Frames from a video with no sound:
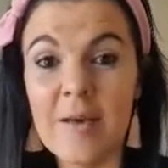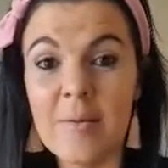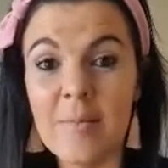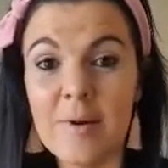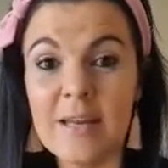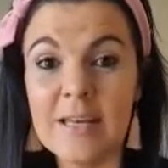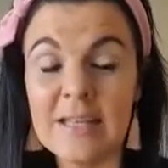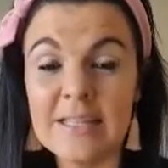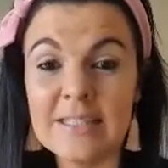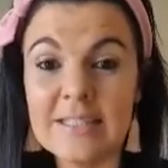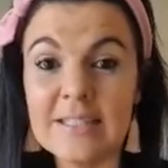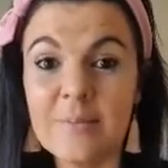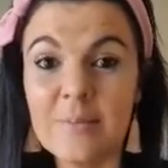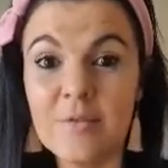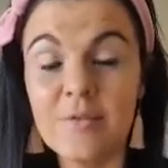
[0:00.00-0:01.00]
My niece
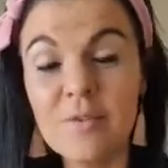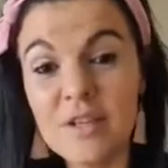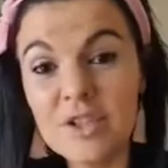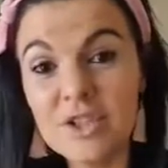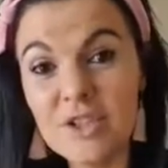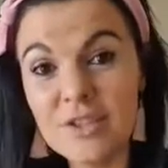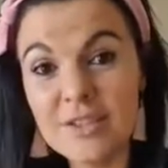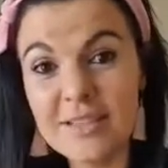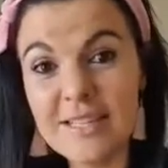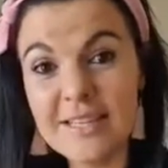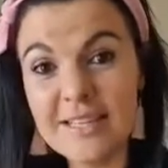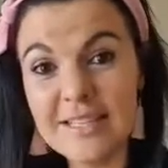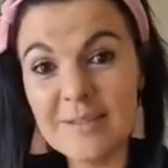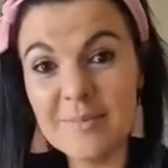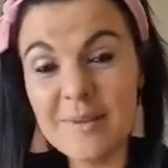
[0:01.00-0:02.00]
is a professional
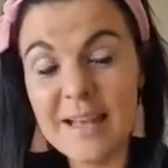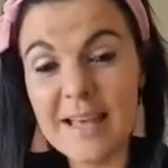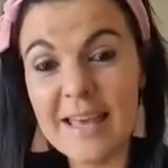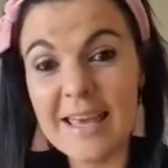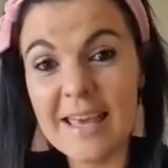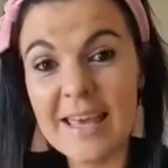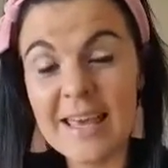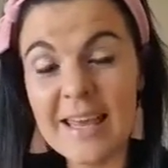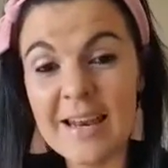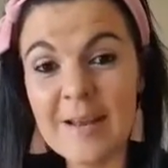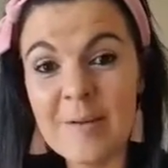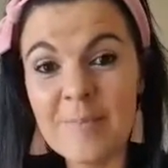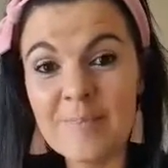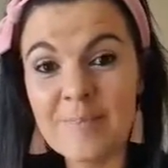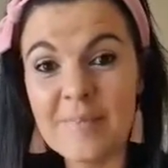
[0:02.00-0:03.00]
tennis player,
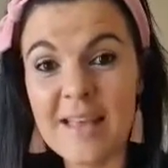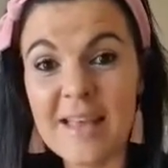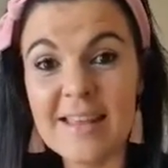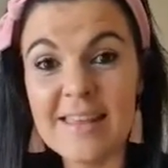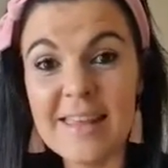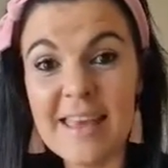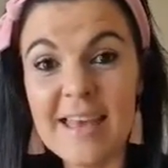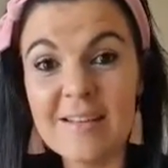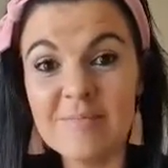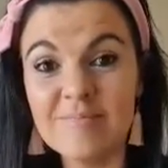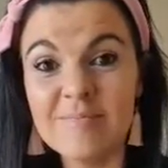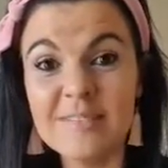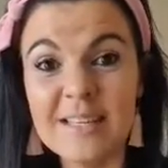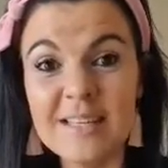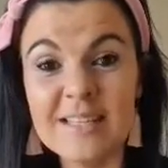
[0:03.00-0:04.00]
and yeah,
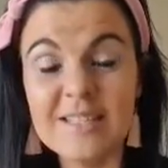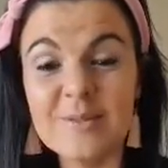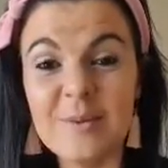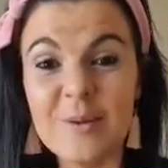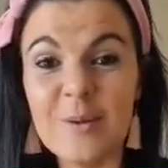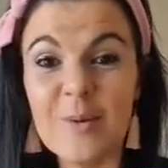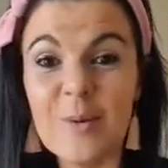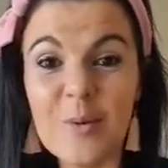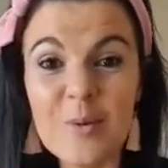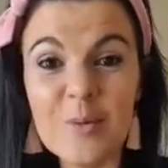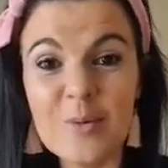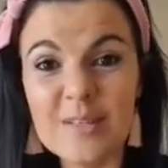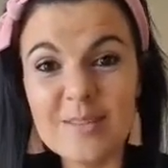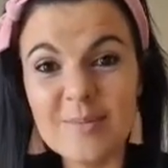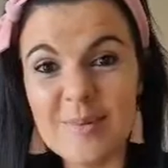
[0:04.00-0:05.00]
tennis will
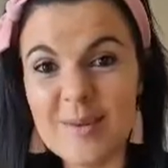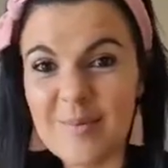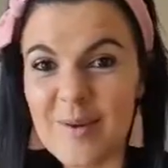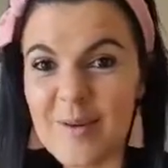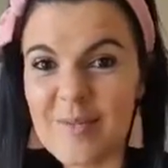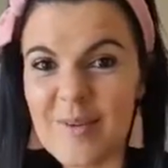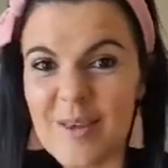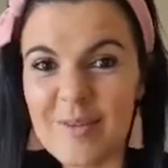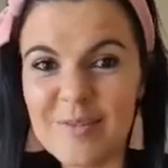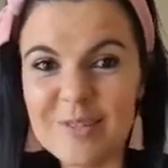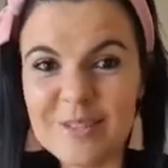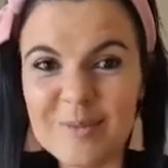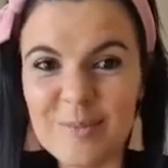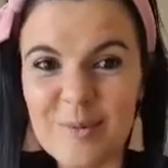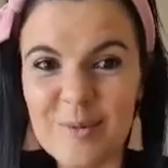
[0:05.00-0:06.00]
always be my
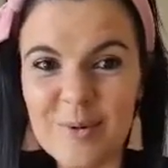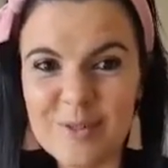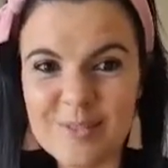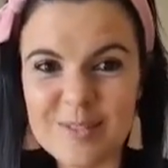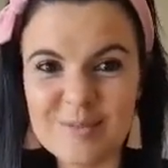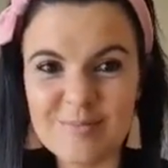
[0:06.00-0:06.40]
favorite sport.